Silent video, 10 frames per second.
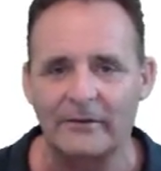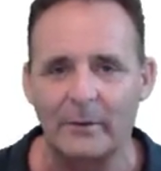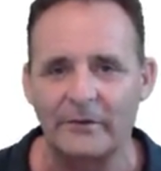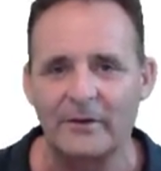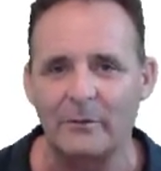
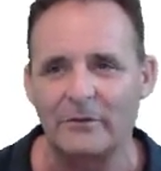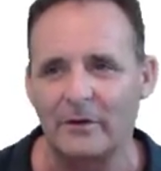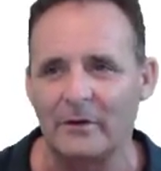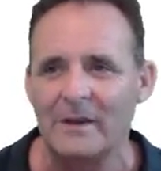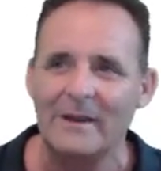So it's going
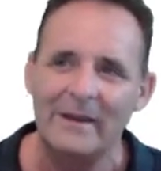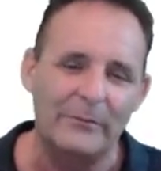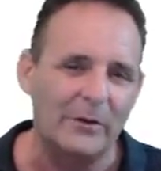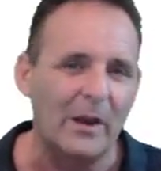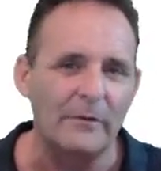to,
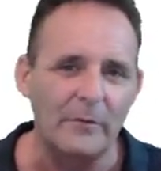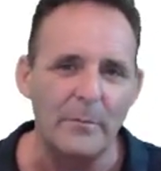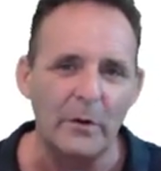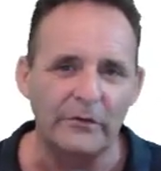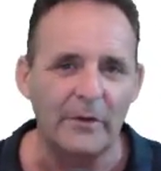if you like,
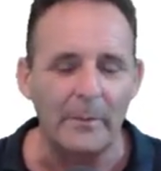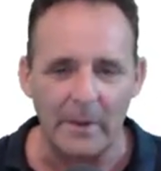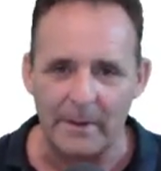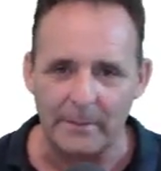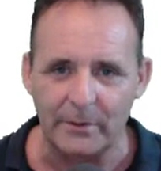remove some of
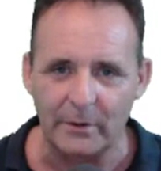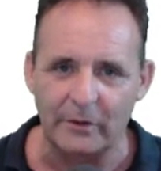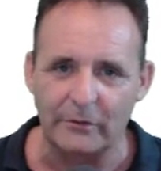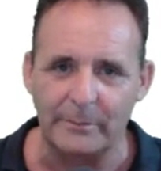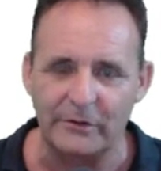the people who are
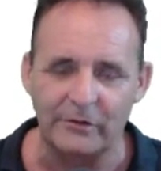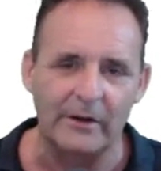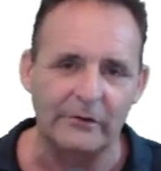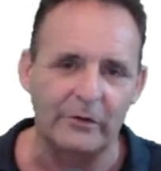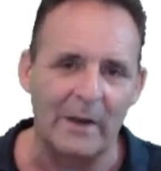going to be
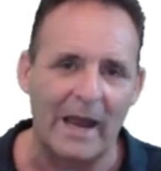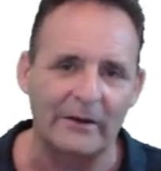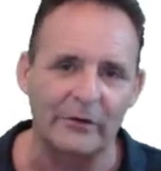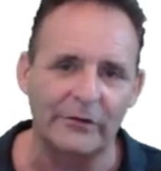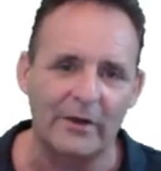trying to
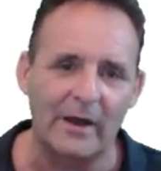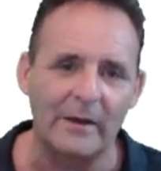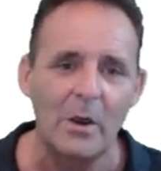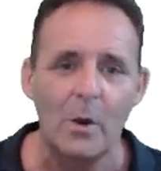hack your site.